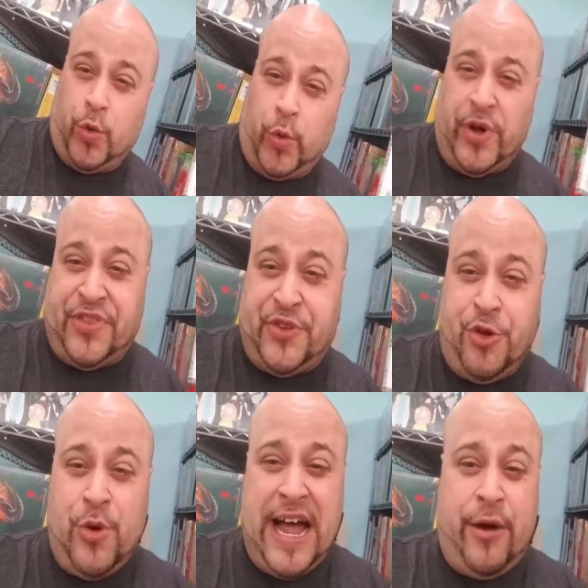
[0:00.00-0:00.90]
With
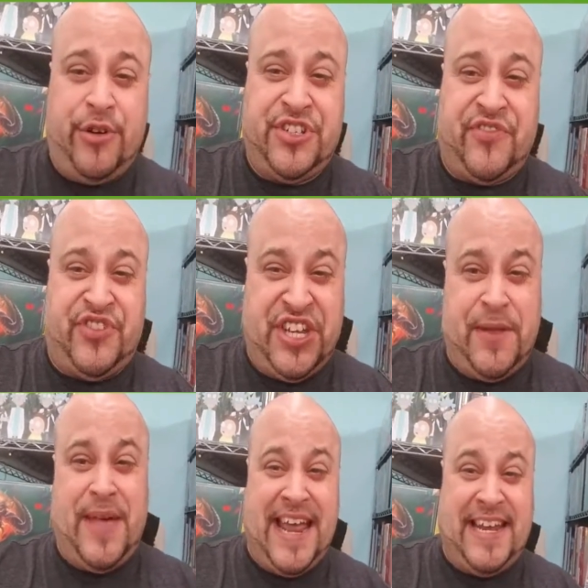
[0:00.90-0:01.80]
2 hours of
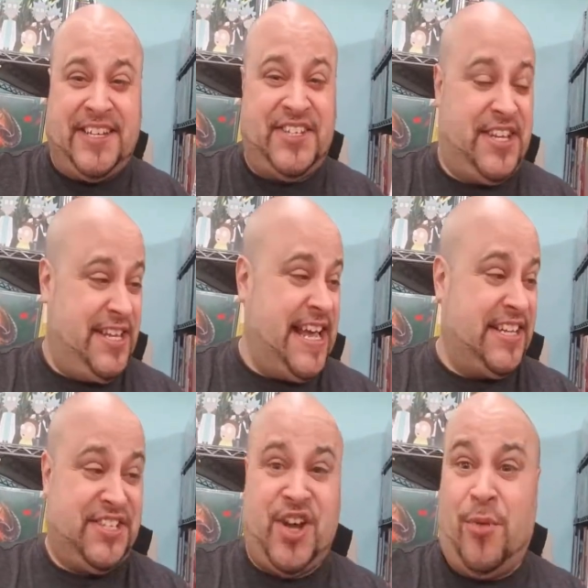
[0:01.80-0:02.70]
cinematics,
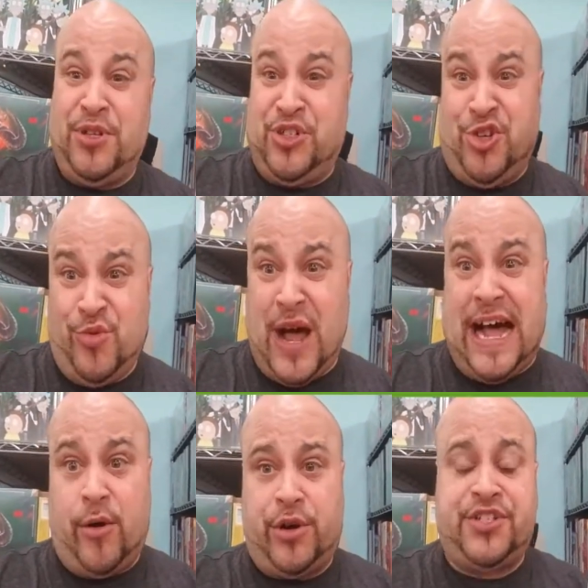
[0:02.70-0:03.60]
yes, almost 2
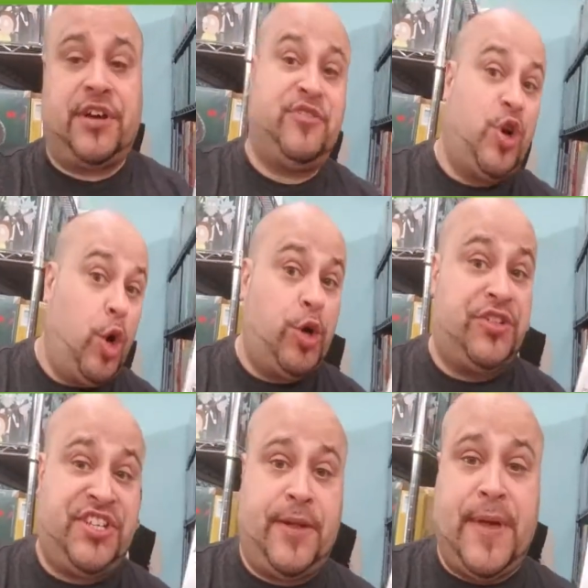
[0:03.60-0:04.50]
hours of total
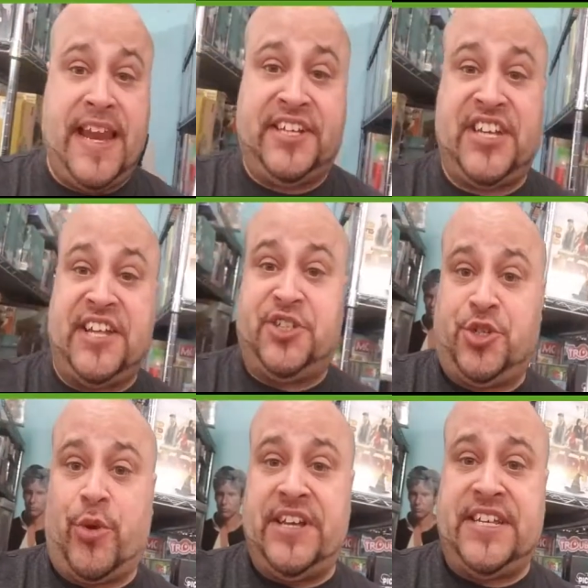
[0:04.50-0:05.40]
cinematics and
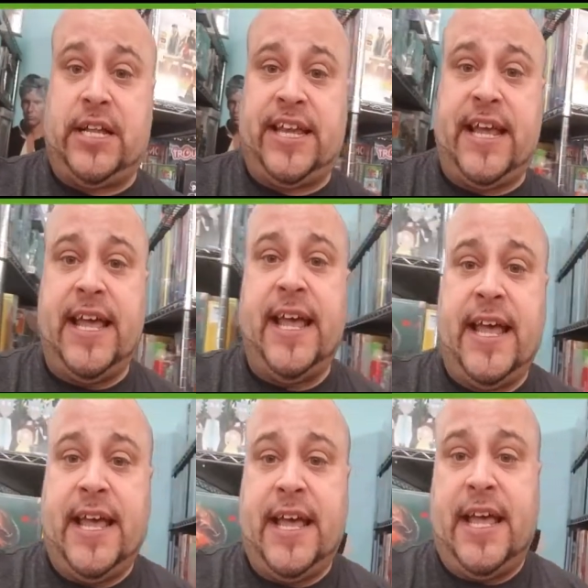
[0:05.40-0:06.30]
storytelling,
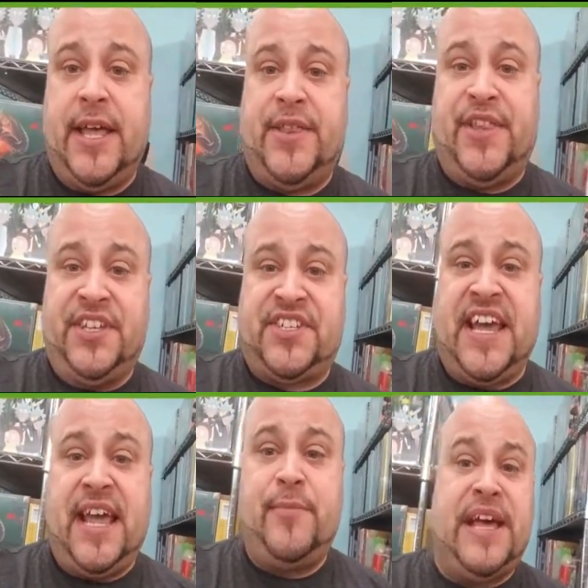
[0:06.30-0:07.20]
this
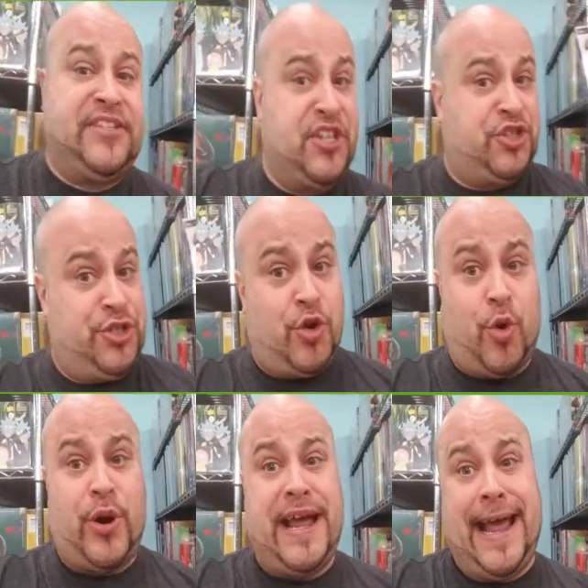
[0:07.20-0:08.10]
game is a
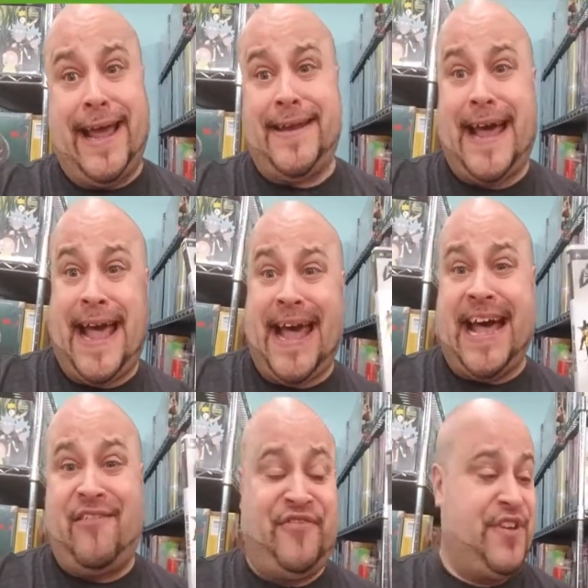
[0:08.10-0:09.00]
story and a
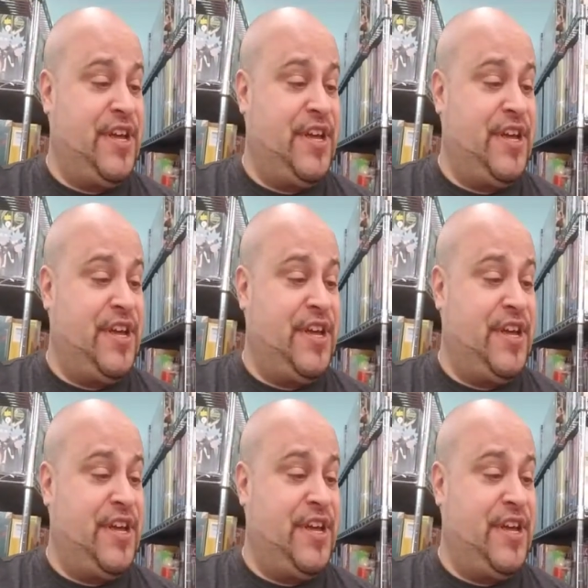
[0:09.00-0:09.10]
half.